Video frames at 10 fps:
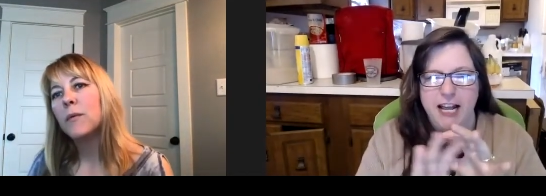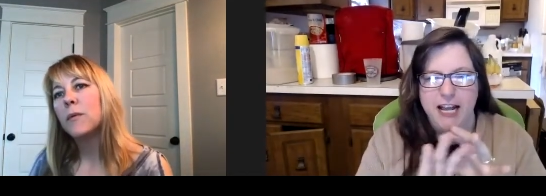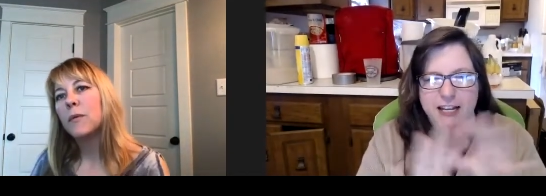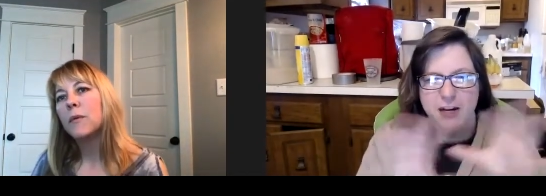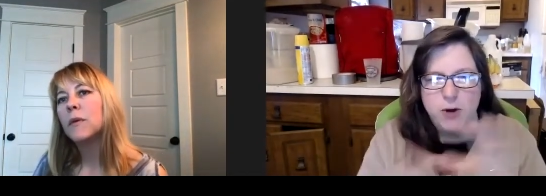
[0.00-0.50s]

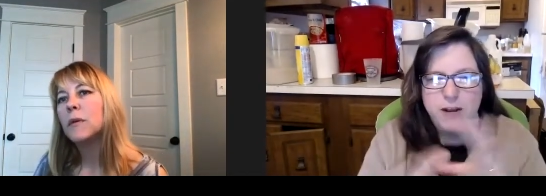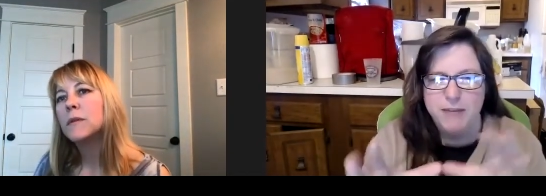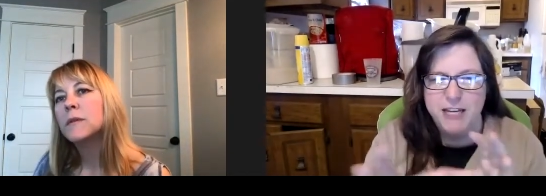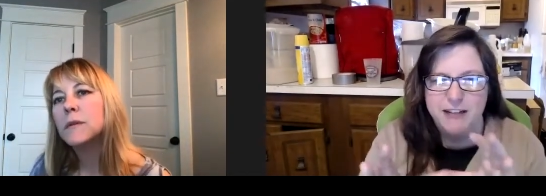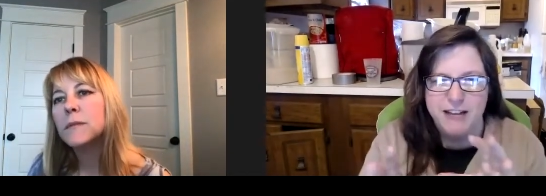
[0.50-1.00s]
Speaker 1: You know what I
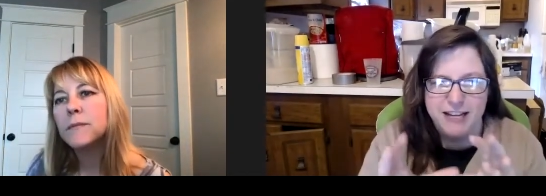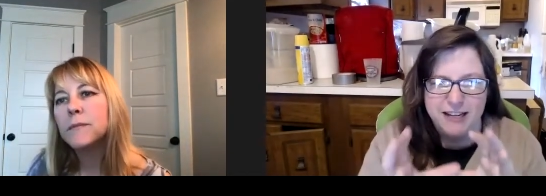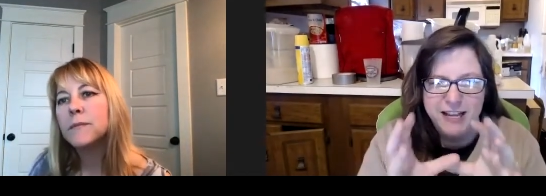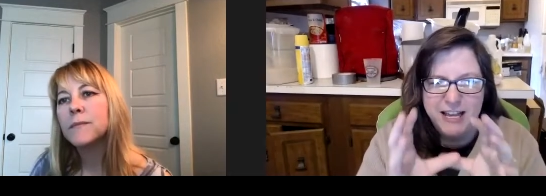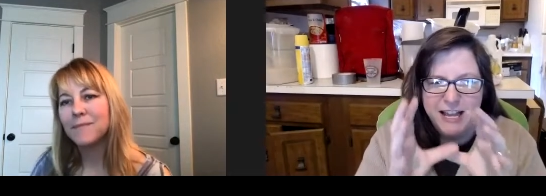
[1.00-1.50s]
mean? Like,
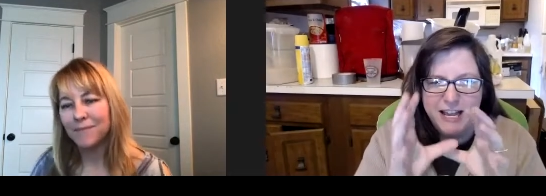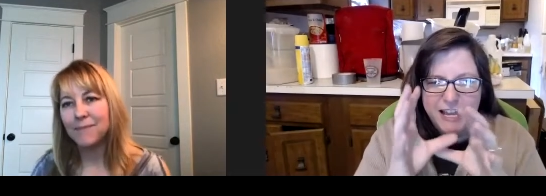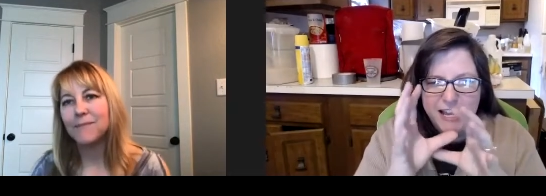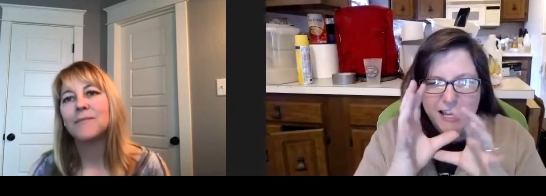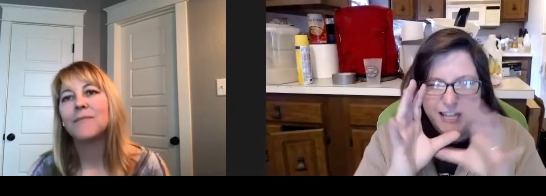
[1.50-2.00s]

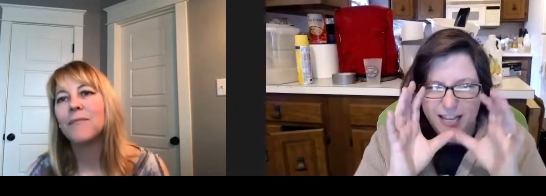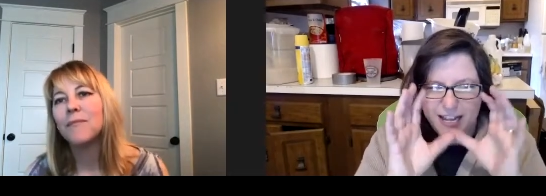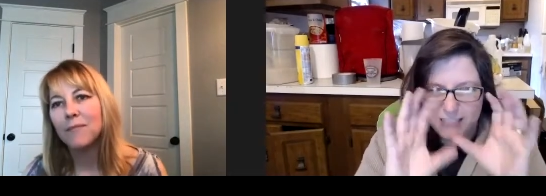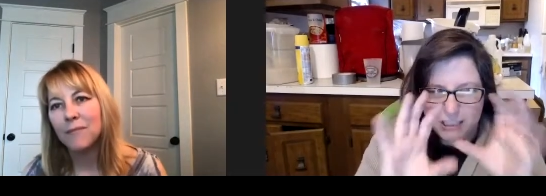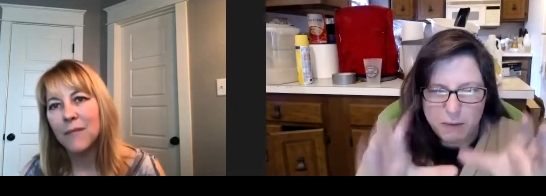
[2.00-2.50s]

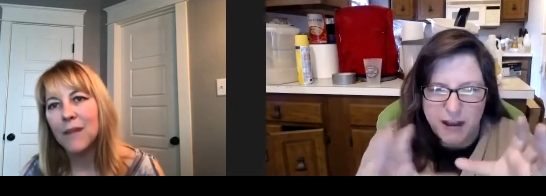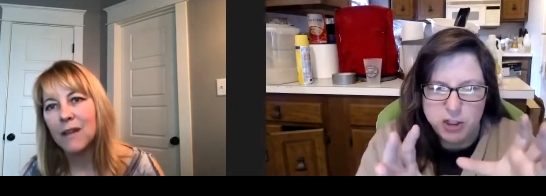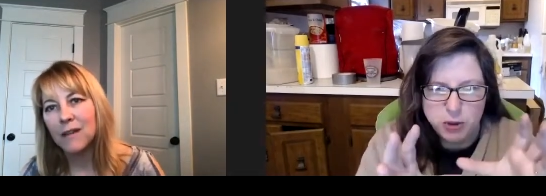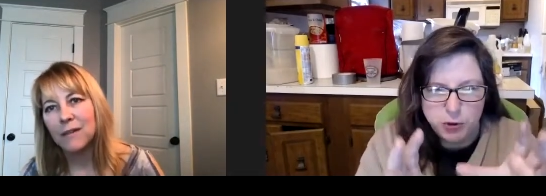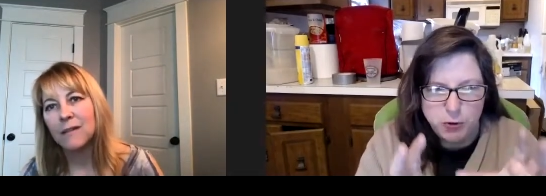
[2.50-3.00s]
it's
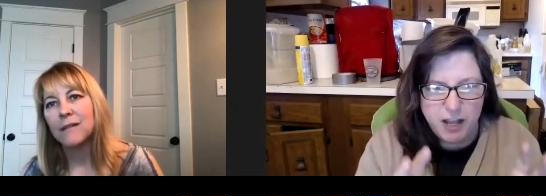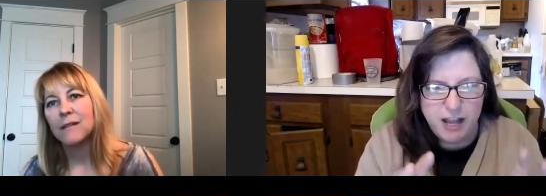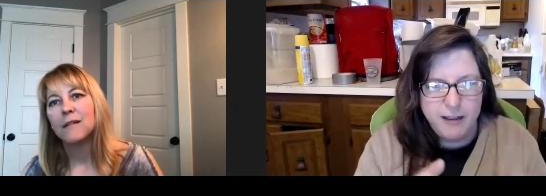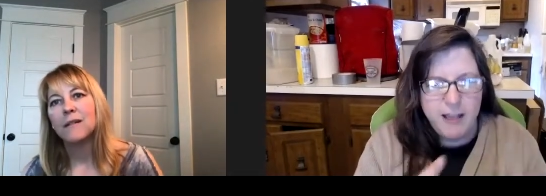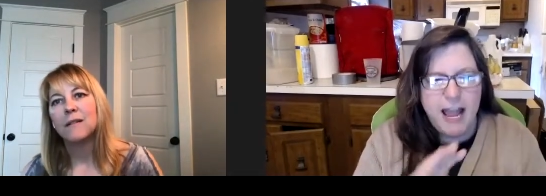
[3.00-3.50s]
special, okay?